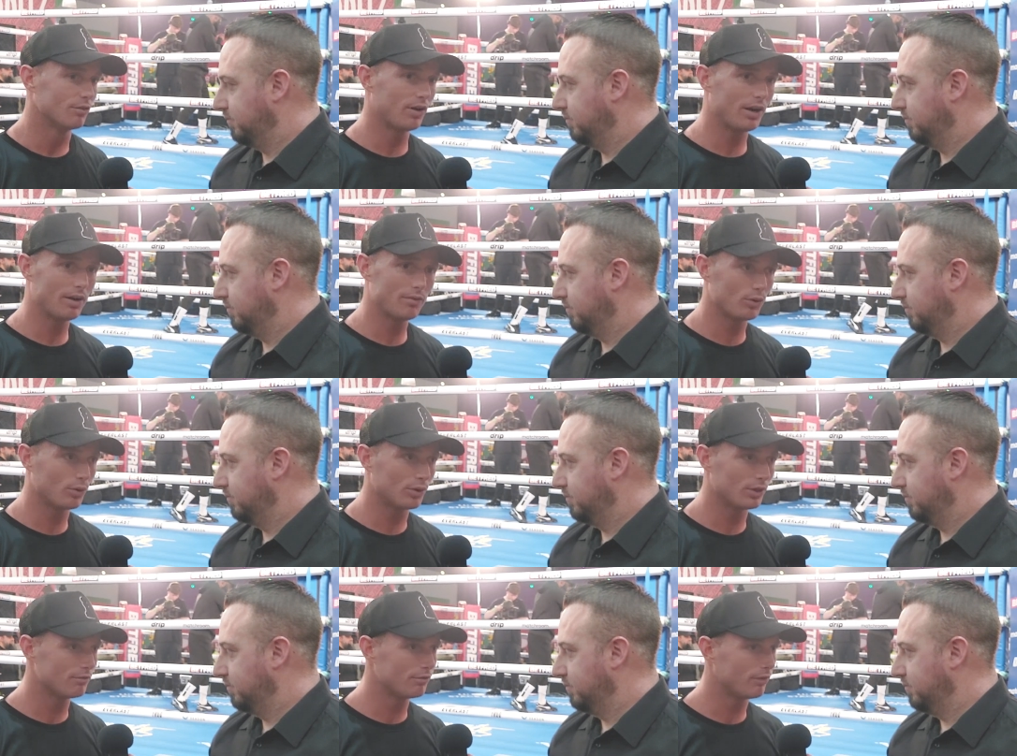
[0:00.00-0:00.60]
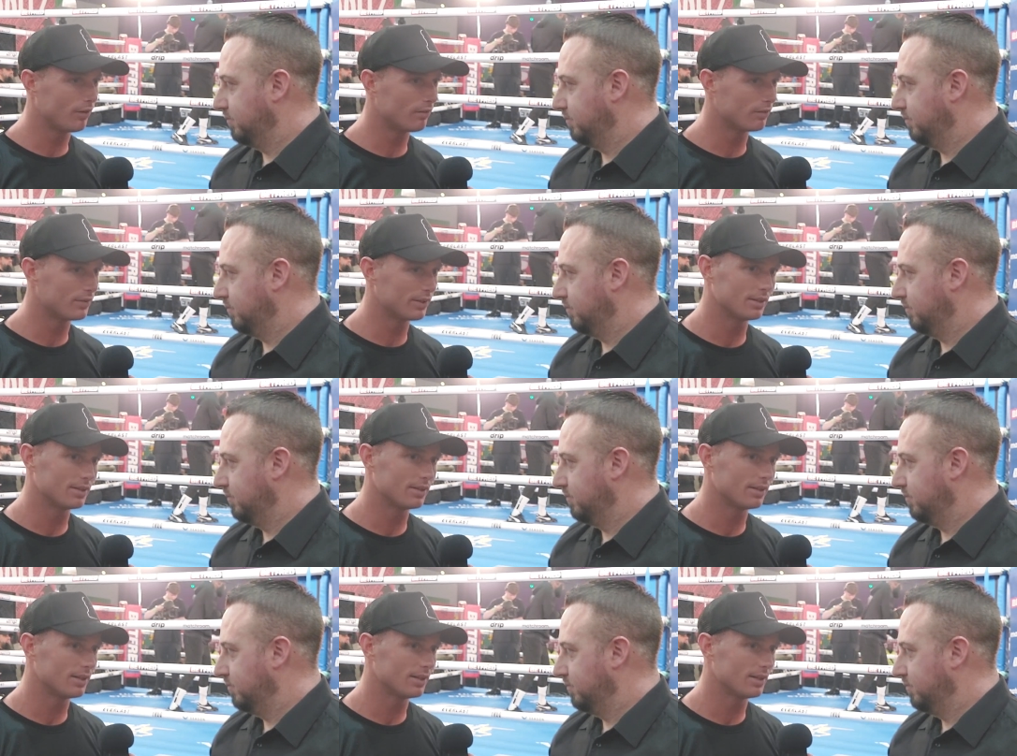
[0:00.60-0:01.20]
Speaker 1: for everyone involved
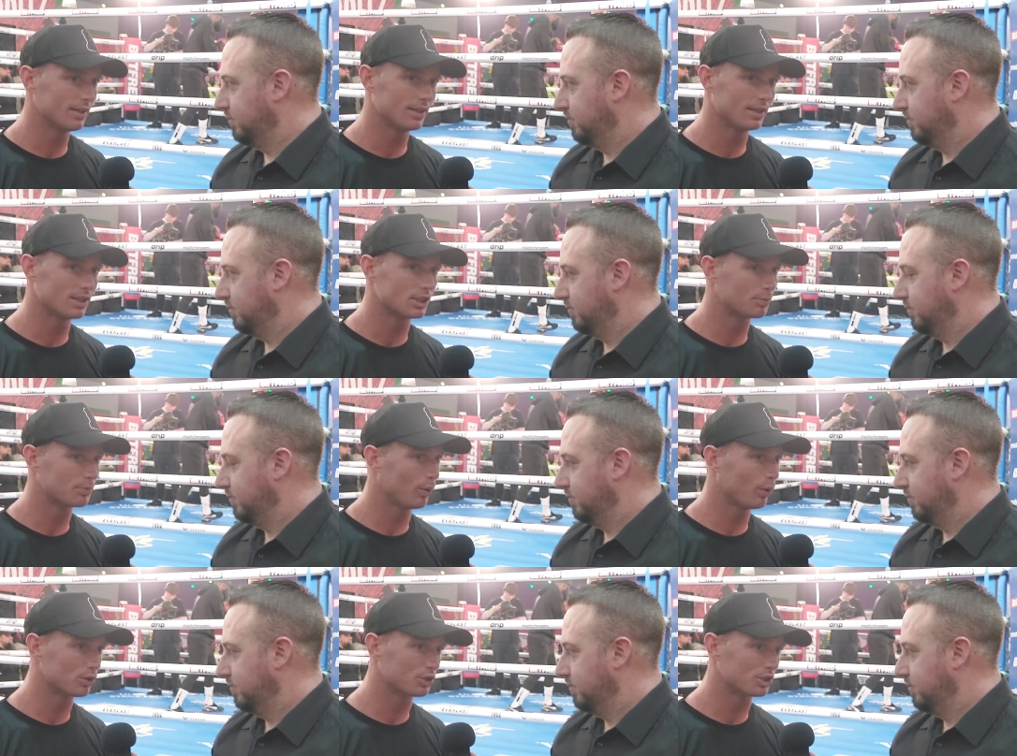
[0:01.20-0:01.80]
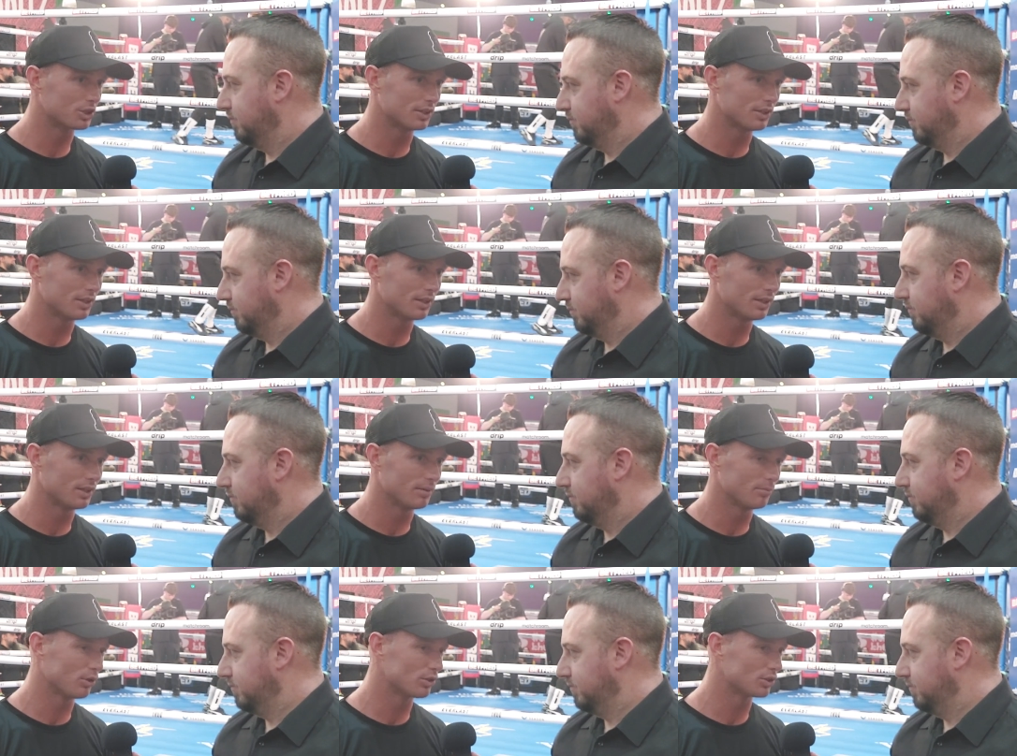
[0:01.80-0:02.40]
in, in, in the sports in,
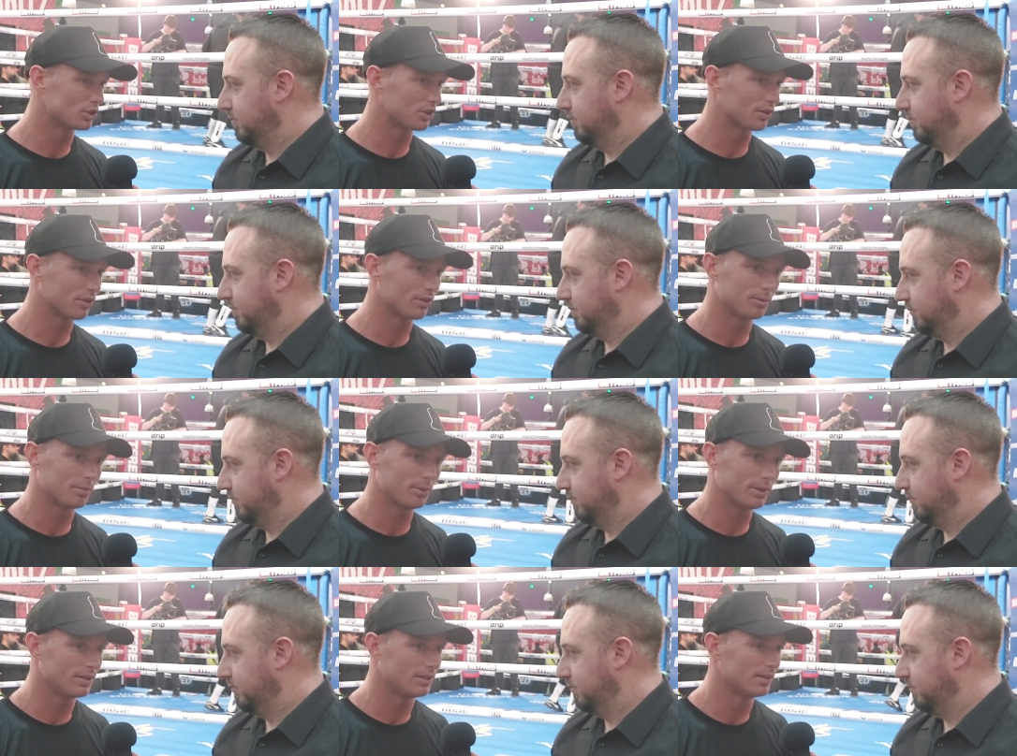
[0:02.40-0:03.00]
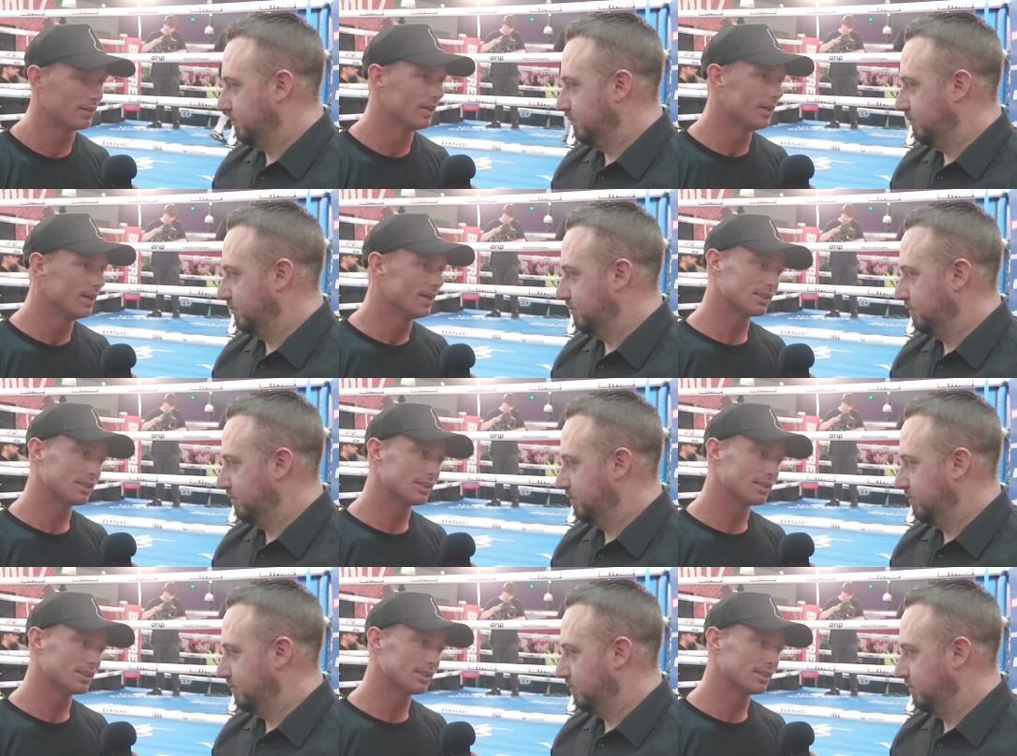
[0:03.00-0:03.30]
in Munster to be